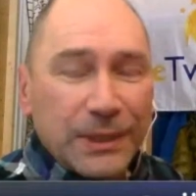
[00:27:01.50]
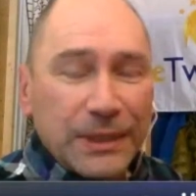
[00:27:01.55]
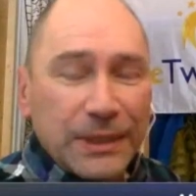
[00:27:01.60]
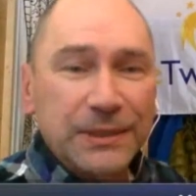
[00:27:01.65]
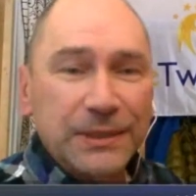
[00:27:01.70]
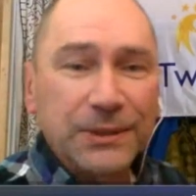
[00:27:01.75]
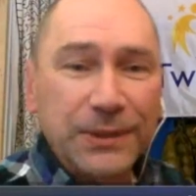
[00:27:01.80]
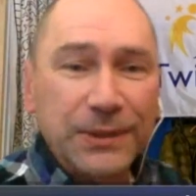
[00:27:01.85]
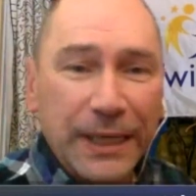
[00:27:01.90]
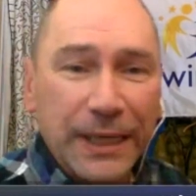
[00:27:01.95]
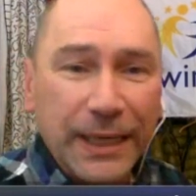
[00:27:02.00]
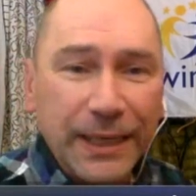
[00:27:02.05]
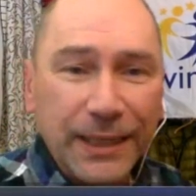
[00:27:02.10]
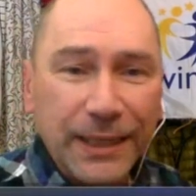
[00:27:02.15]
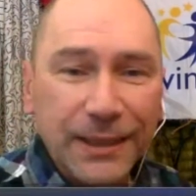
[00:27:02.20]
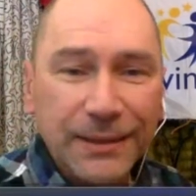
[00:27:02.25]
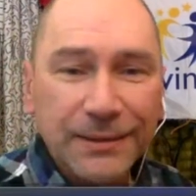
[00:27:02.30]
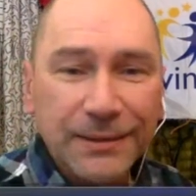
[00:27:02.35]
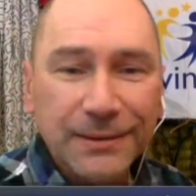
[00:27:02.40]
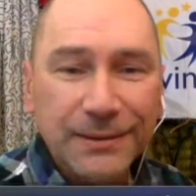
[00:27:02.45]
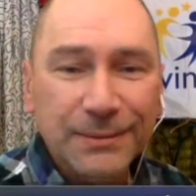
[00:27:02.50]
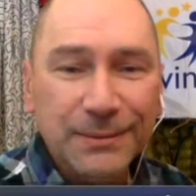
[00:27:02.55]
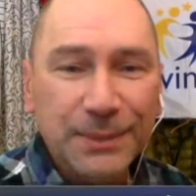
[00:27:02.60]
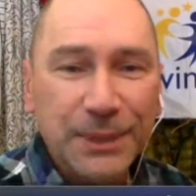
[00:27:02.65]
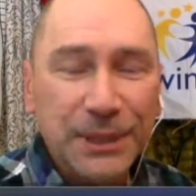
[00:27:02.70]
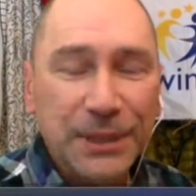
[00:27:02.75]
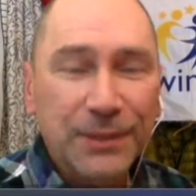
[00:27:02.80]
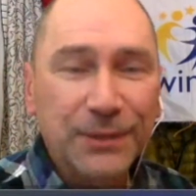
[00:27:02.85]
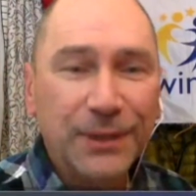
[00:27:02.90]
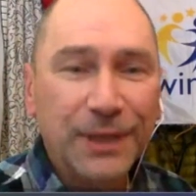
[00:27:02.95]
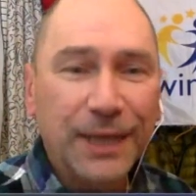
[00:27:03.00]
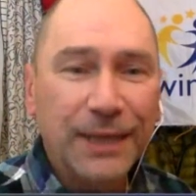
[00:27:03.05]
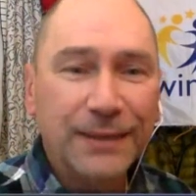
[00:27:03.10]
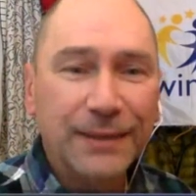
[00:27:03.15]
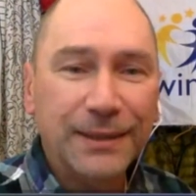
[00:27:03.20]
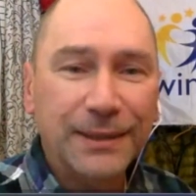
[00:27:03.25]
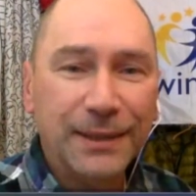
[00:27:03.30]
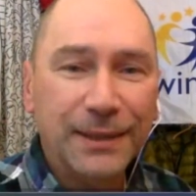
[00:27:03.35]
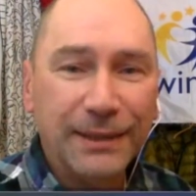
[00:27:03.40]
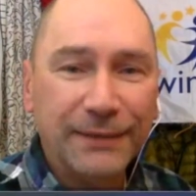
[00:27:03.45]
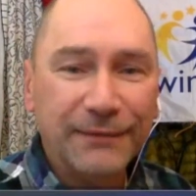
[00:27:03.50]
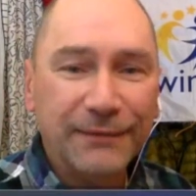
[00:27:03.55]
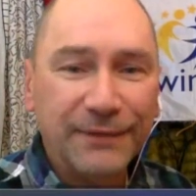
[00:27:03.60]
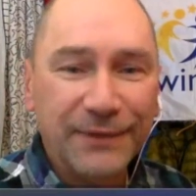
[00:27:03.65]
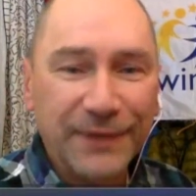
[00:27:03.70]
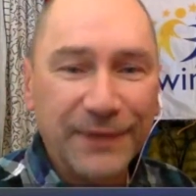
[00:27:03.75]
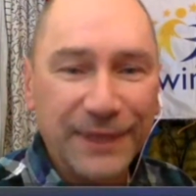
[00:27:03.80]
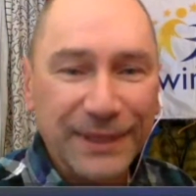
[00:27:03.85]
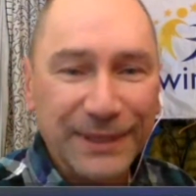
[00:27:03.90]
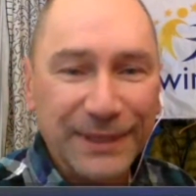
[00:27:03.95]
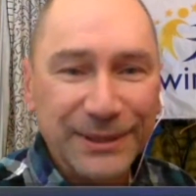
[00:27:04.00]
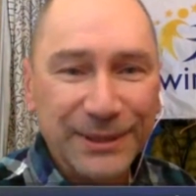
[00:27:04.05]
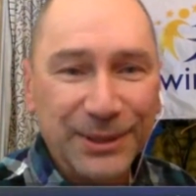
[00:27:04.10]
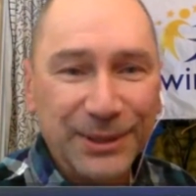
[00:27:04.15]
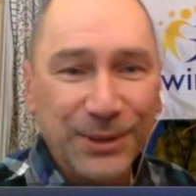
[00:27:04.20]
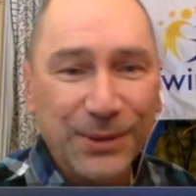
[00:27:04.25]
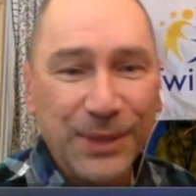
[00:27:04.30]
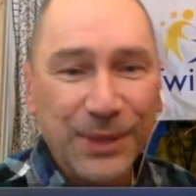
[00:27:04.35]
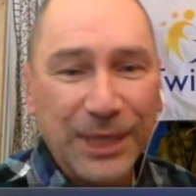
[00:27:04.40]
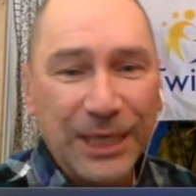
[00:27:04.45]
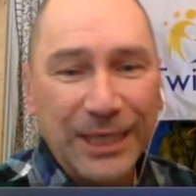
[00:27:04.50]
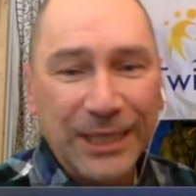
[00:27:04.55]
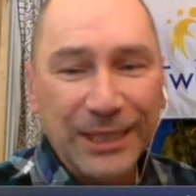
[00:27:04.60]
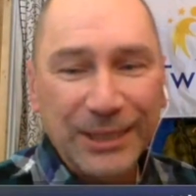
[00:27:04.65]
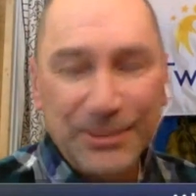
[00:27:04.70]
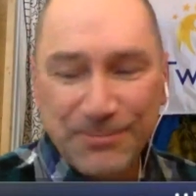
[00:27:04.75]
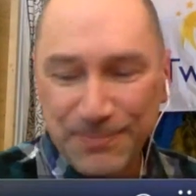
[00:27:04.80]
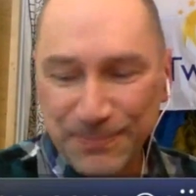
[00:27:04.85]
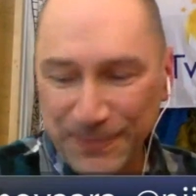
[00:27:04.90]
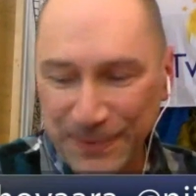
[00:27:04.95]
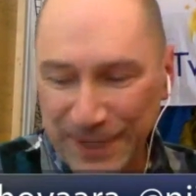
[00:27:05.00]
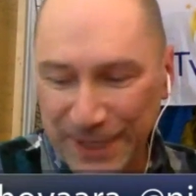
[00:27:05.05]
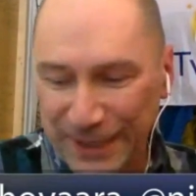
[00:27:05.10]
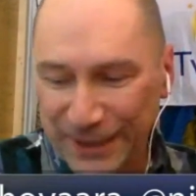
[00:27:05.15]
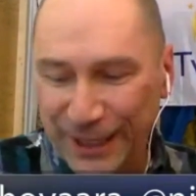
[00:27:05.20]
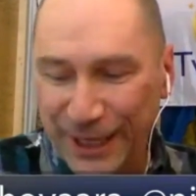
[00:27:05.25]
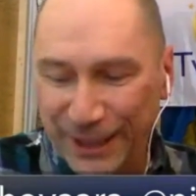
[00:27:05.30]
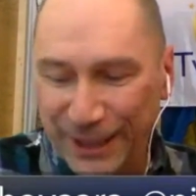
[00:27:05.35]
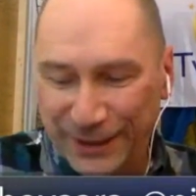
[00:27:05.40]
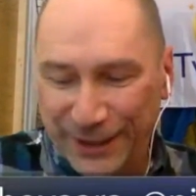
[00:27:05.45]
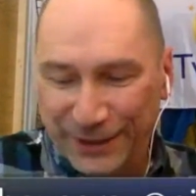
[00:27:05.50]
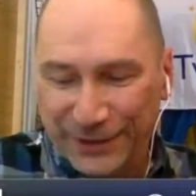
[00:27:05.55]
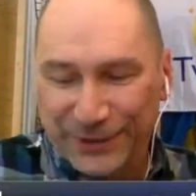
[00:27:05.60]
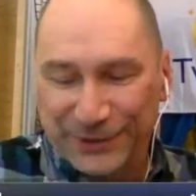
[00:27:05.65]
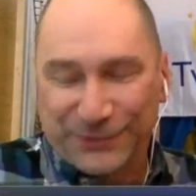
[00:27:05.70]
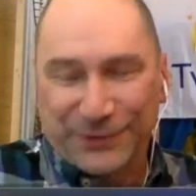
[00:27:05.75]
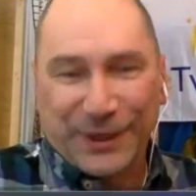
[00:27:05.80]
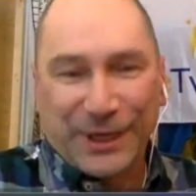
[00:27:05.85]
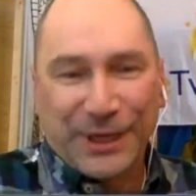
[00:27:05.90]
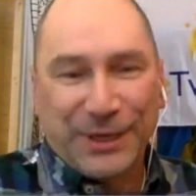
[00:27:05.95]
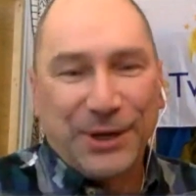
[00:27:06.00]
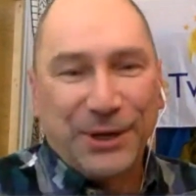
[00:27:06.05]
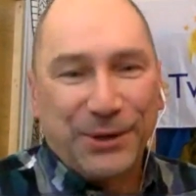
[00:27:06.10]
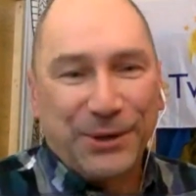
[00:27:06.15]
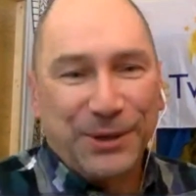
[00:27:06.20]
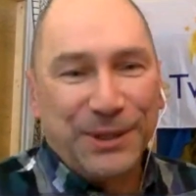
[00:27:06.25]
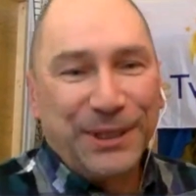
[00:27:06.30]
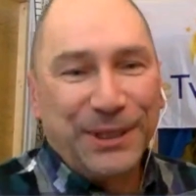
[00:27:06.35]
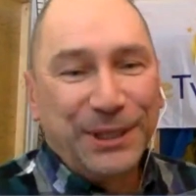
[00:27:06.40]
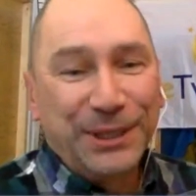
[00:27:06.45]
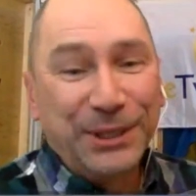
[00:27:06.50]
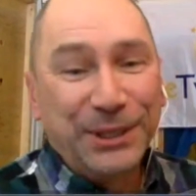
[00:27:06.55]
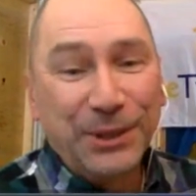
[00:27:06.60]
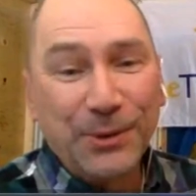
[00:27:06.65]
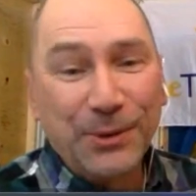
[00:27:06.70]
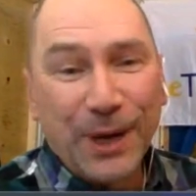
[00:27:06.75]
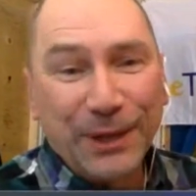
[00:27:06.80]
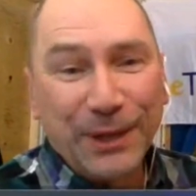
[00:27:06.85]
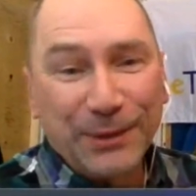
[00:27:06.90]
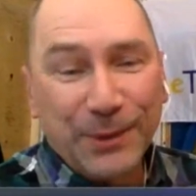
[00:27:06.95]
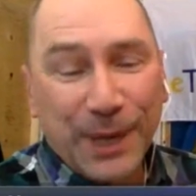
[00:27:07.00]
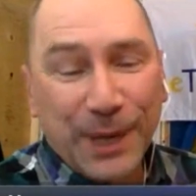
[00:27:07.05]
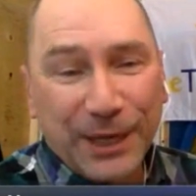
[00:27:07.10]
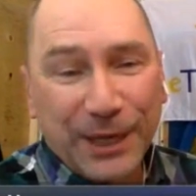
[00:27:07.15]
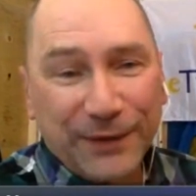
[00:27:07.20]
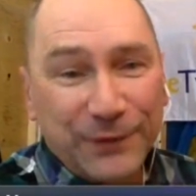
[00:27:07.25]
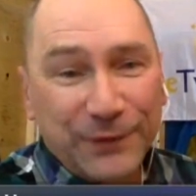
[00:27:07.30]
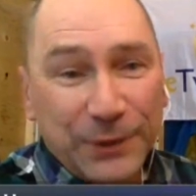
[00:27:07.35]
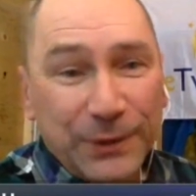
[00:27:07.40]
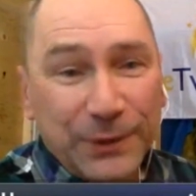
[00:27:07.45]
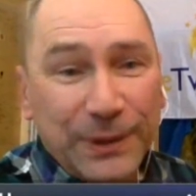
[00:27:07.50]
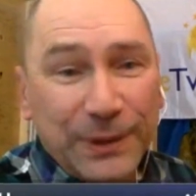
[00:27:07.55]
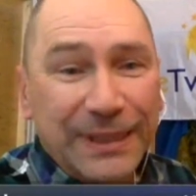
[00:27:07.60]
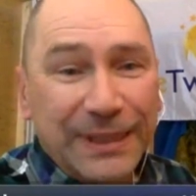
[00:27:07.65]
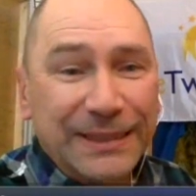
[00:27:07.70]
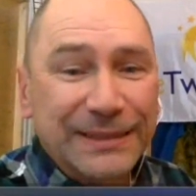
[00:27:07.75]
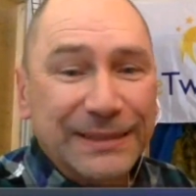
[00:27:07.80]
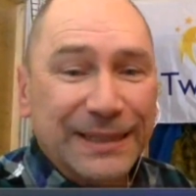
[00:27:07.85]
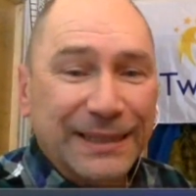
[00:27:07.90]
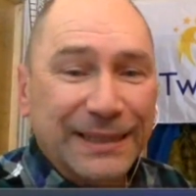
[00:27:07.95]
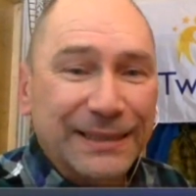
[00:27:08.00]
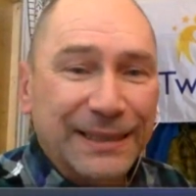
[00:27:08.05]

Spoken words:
today, being connected and everything. So there's really no other way of doing this. I guess.